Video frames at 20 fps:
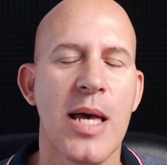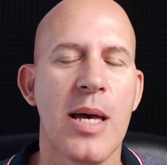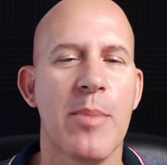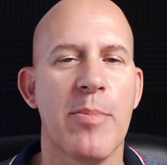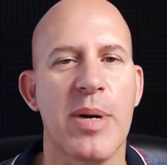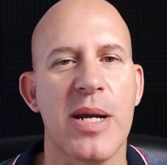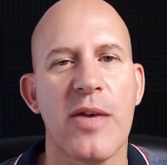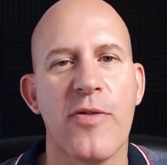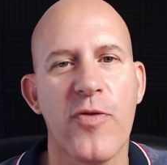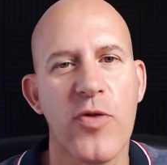
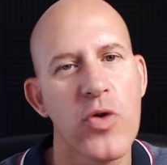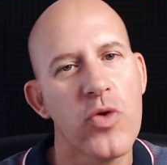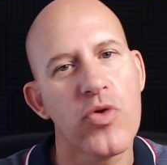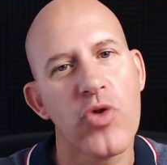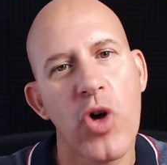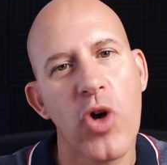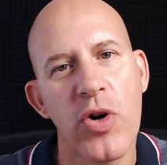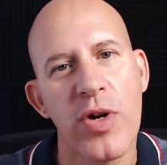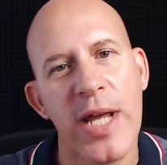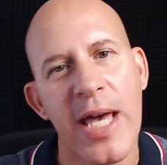But if you
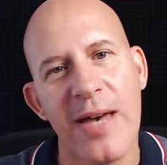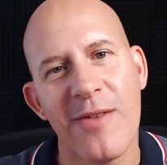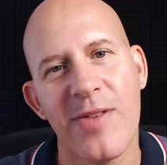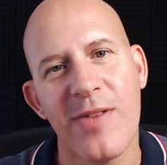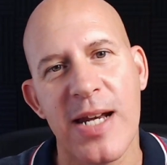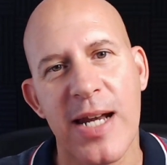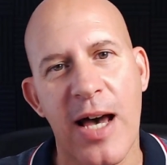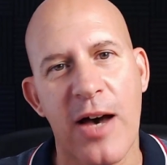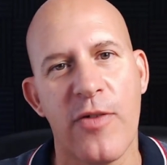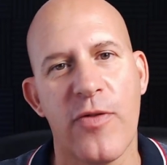don't have
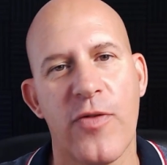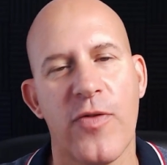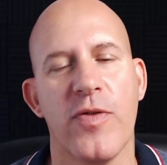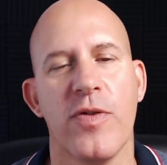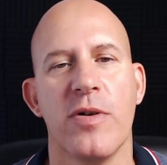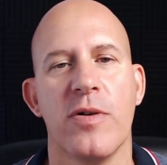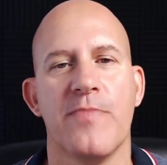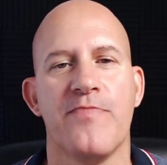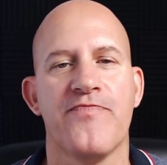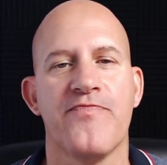enough
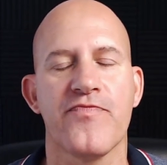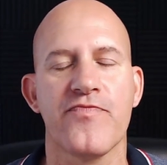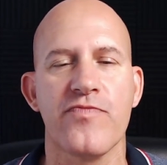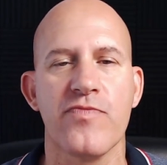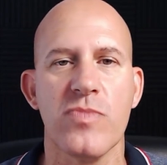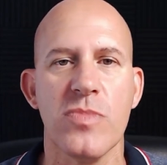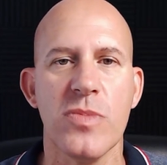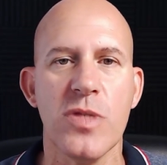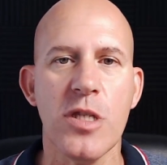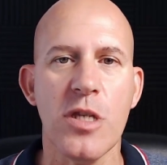
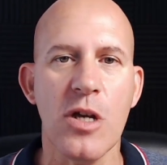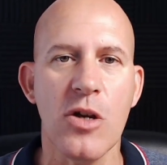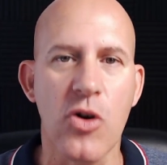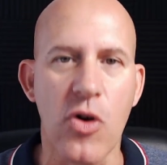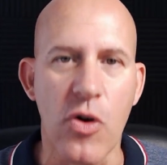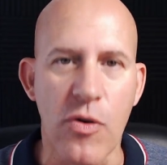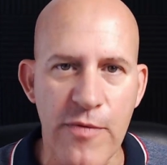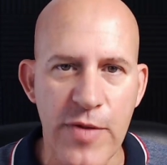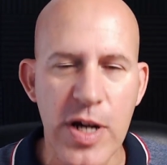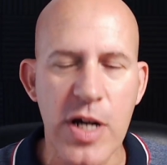
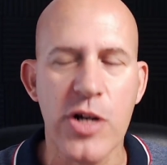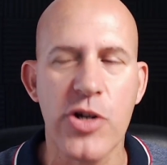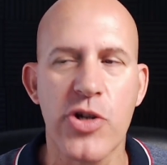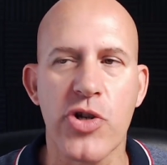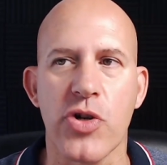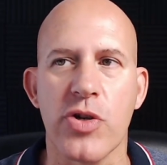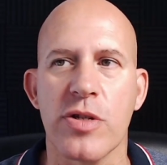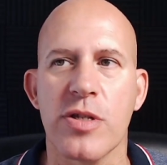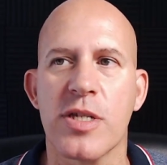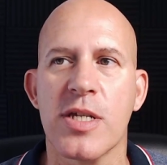
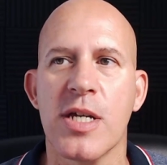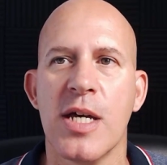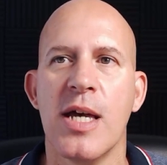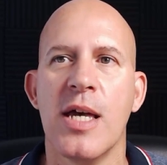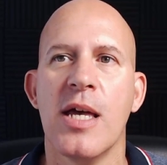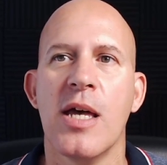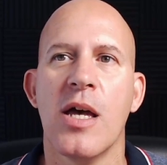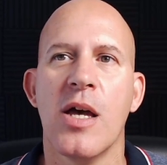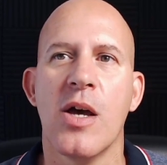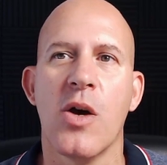conversions,
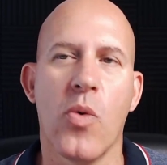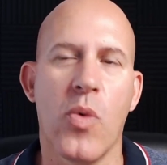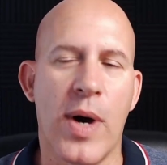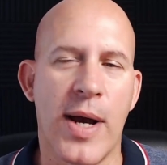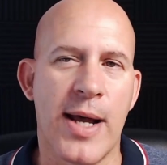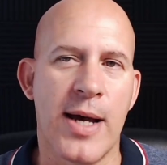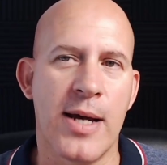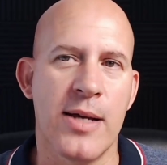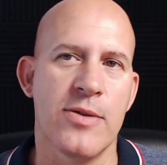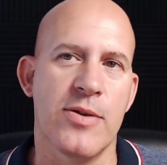
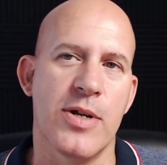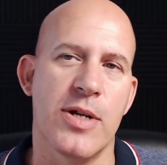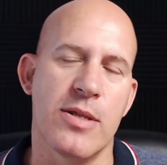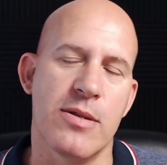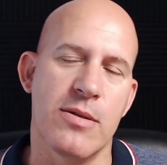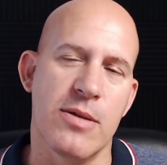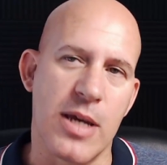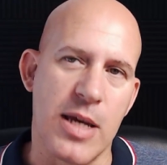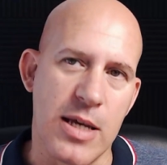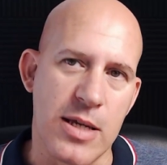
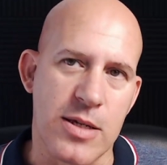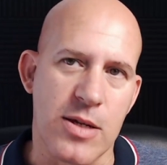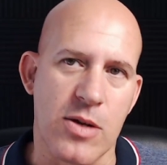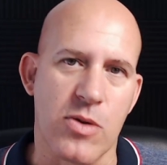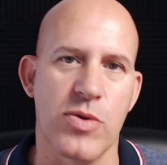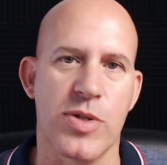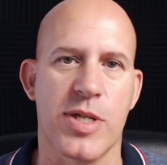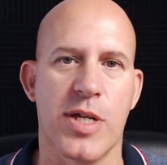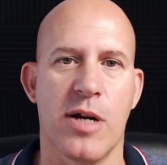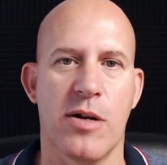100 is a
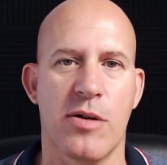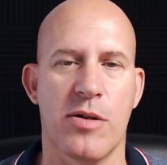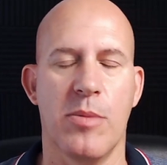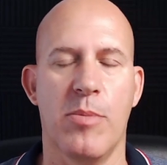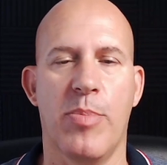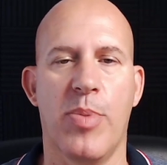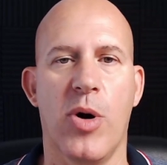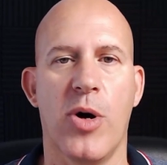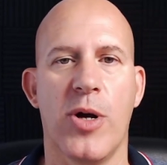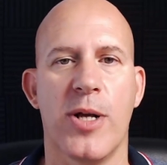good starting
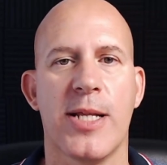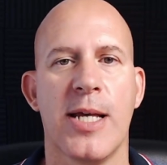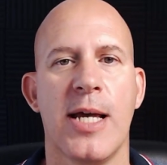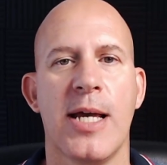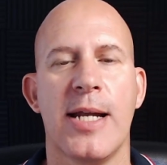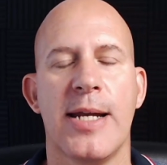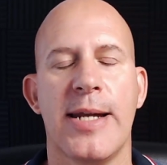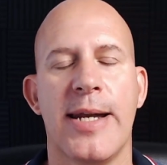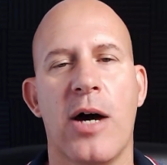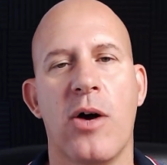point.
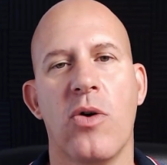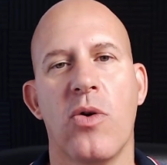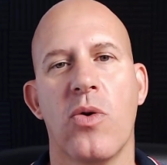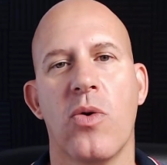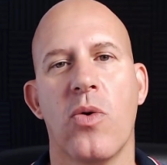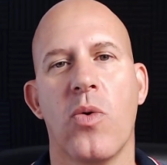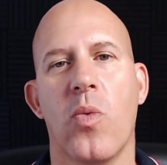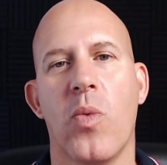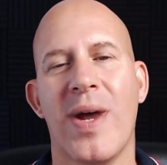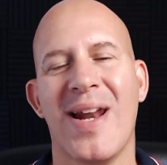Now,
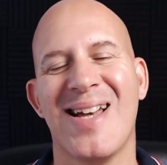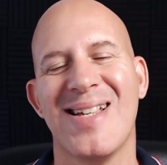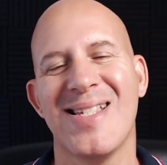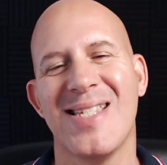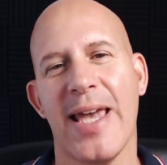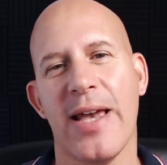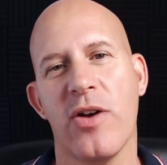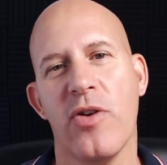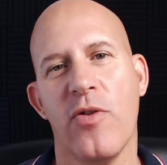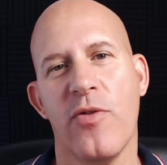when I
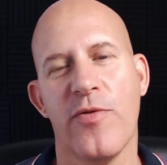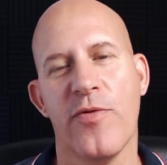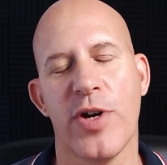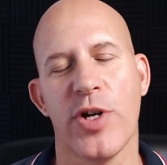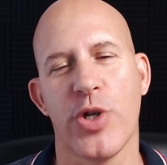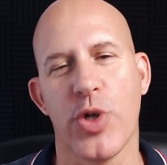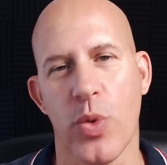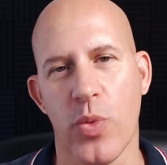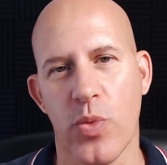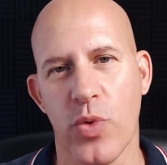say
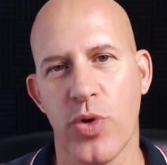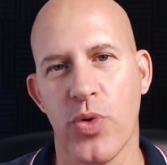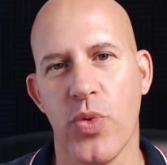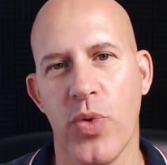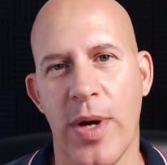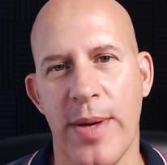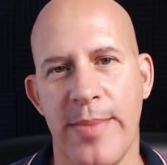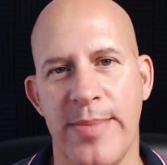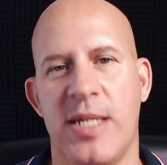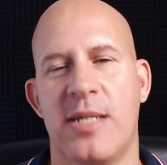conversion, what do
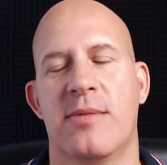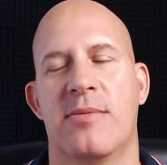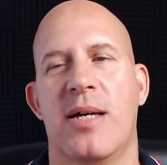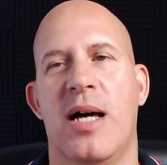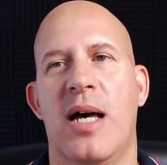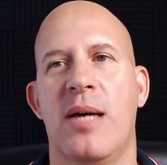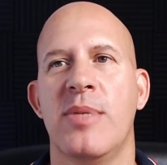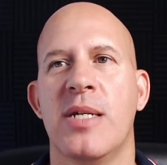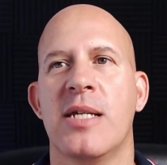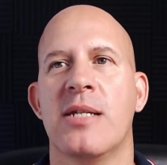I mean?
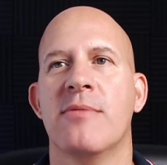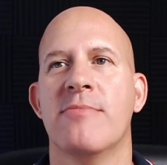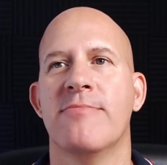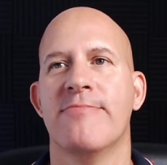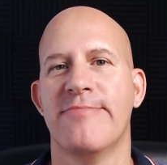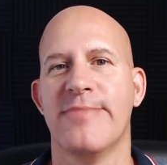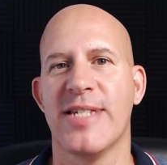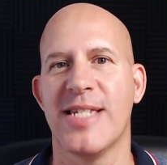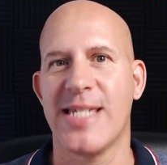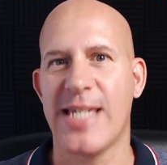I mean
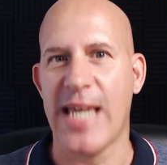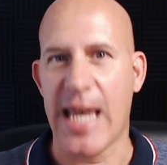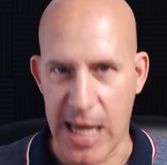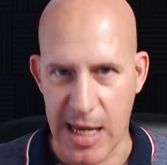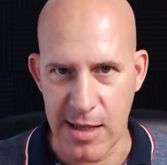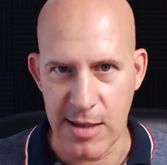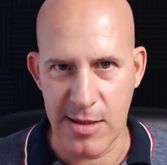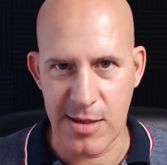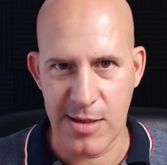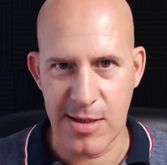
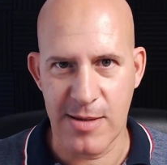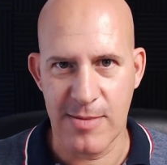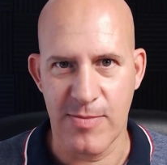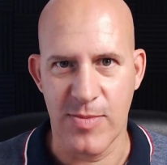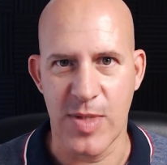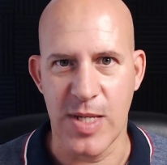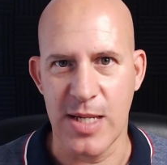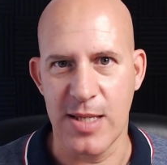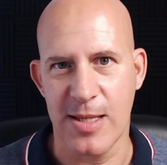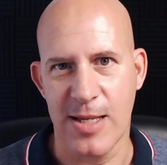sales.
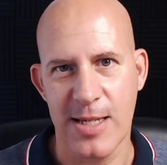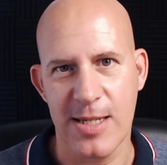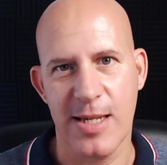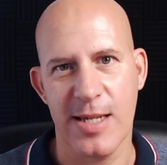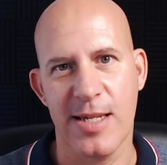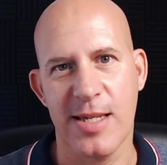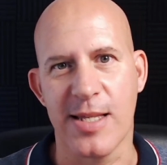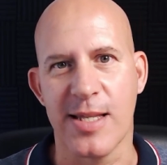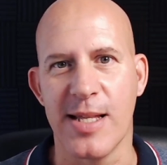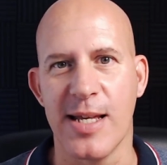This
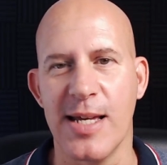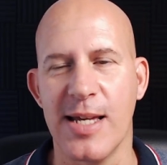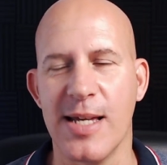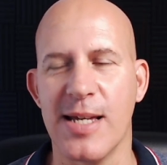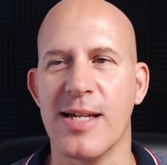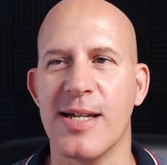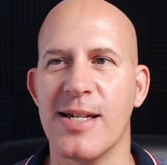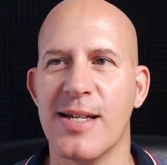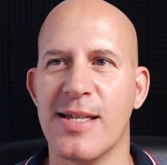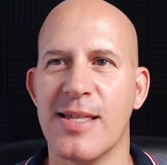is
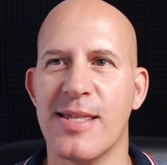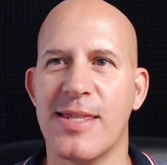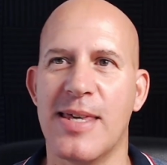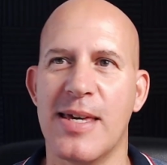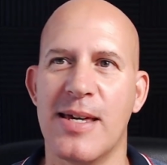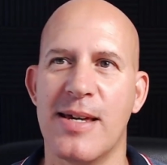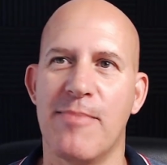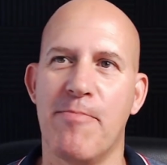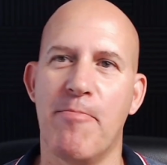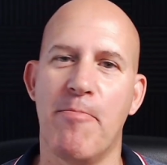
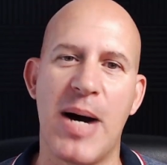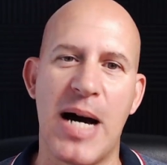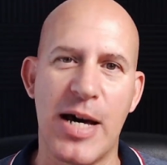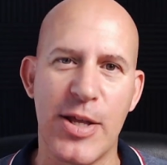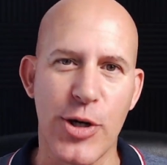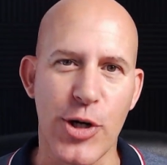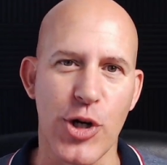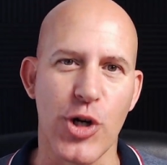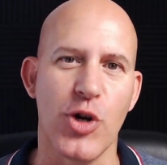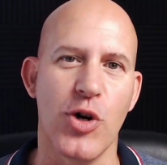the
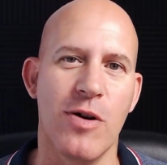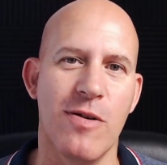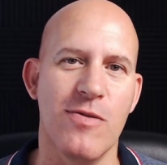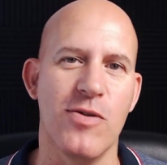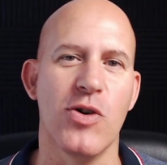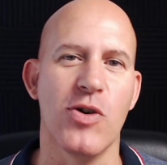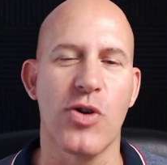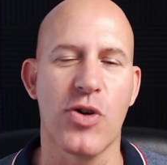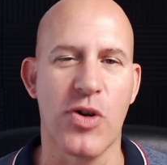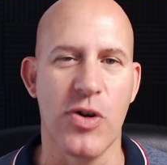mother of
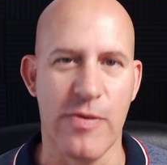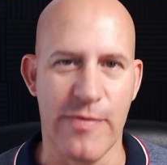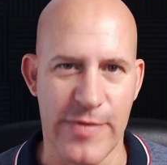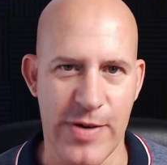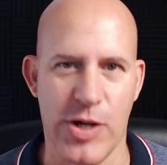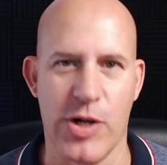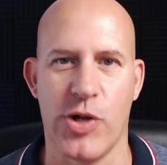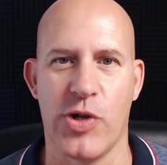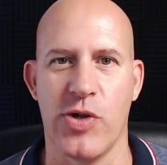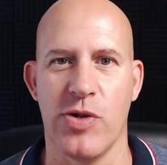all
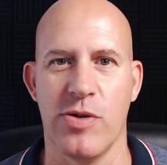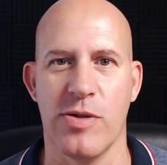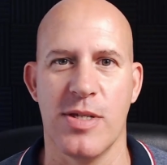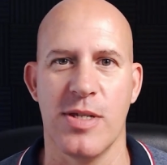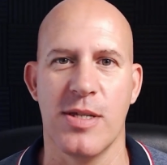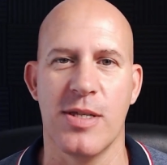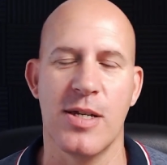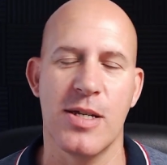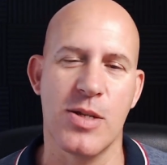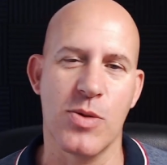conversions.
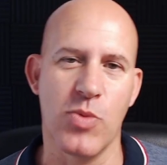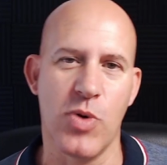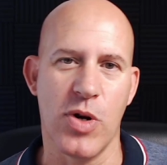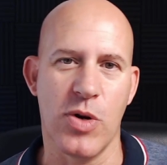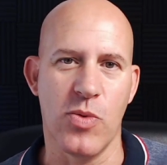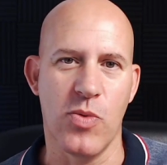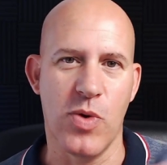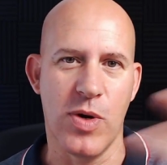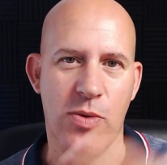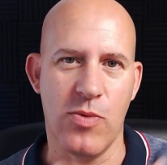This is what
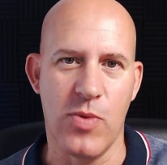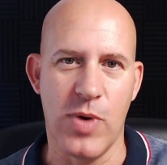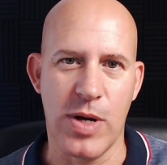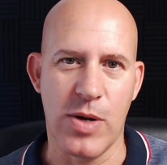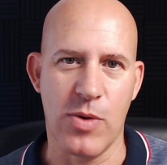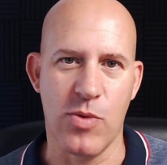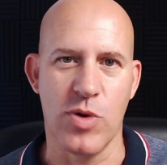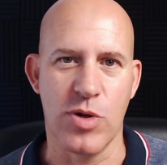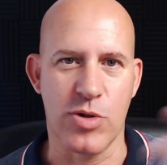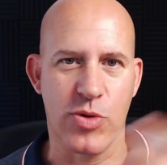
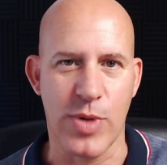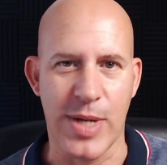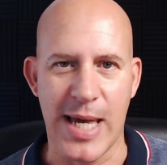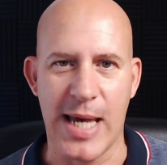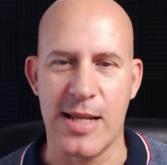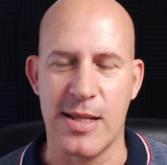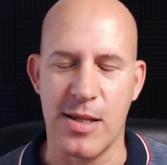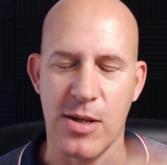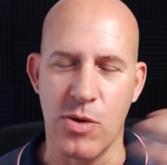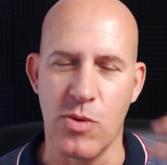you want to
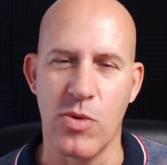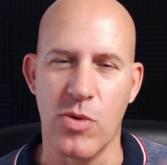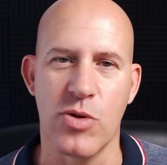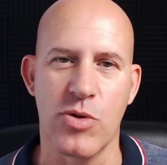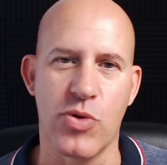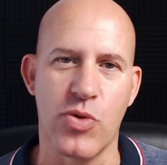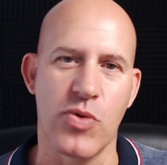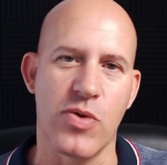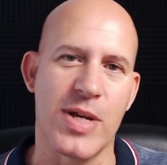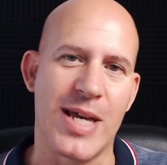get. You
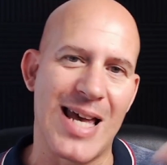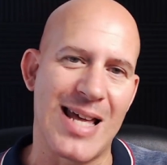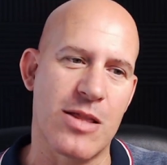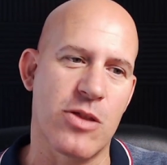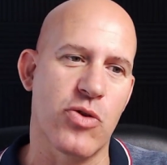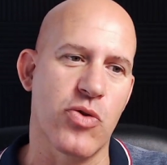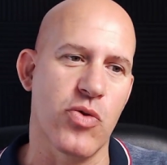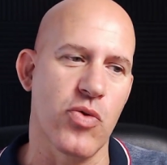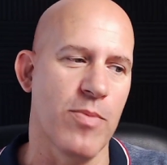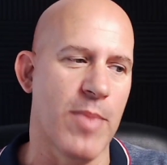want to
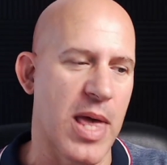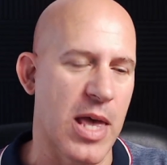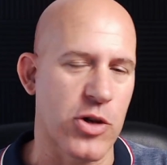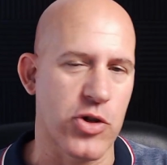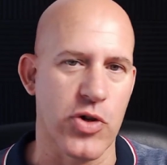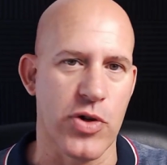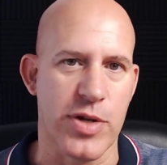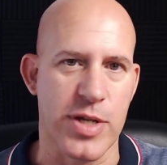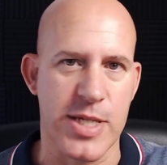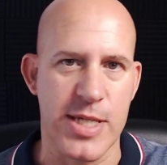get to
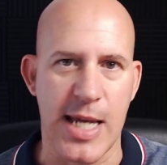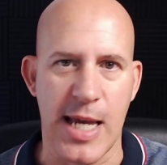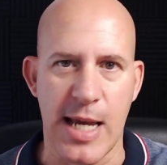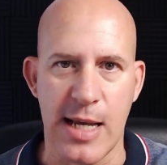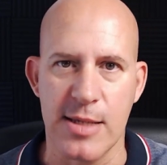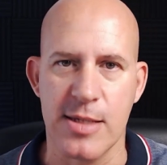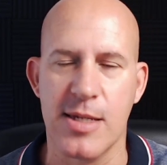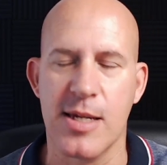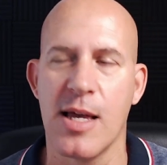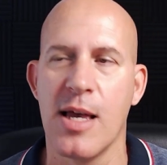measure
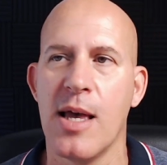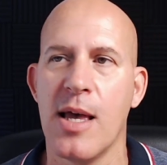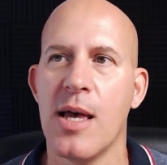sales.